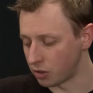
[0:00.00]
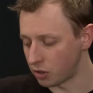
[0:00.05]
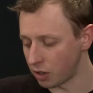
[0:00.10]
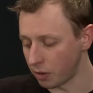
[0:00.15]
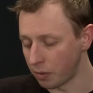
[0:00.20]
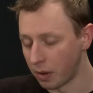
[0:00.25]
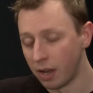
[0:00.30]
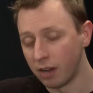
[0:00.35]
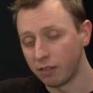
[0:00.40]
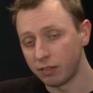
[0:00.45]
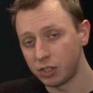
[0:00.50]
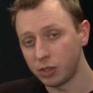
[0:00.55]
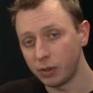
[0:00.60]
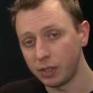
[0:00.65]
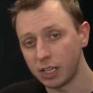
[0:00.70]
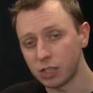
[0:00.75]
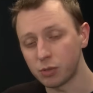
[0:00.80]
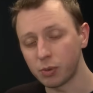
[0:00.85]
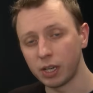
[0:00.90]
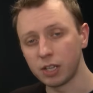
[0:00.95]
So for
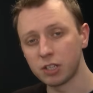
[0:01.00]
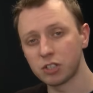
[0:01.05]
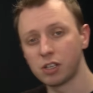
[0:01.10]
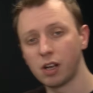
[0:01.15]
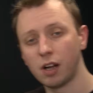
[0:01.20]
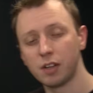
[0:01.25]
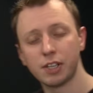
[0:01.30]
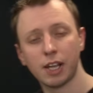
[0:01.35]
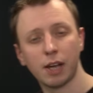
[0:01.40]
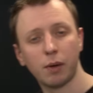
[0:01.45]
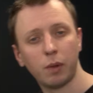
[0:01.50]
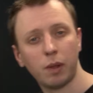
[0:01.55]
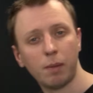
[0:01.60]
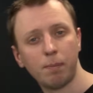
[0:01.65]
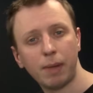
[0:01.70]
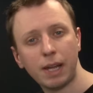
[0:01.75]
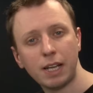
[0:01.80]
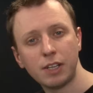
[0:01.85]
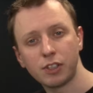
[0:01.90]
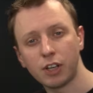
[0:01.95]
doing this, we're going to start out with a
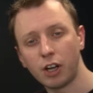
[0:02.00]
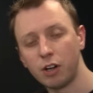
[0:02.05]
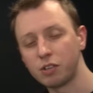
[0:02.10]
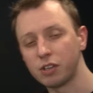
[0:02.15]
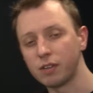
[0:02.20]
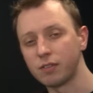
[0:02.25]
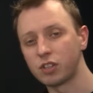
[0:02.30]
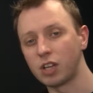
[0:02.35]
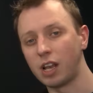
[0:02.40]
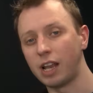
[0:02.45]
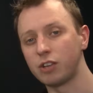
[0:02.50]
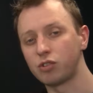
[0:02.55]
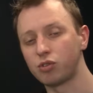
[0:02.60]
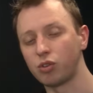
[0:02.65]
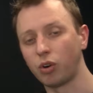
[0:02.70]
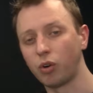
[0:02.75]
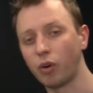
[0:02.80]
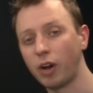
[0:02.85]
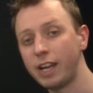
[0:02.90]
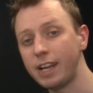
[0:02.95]
base coat of
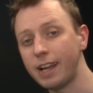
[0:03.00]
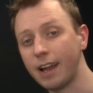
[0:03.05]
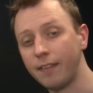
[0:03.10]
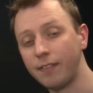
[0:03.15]
Celestra Grey,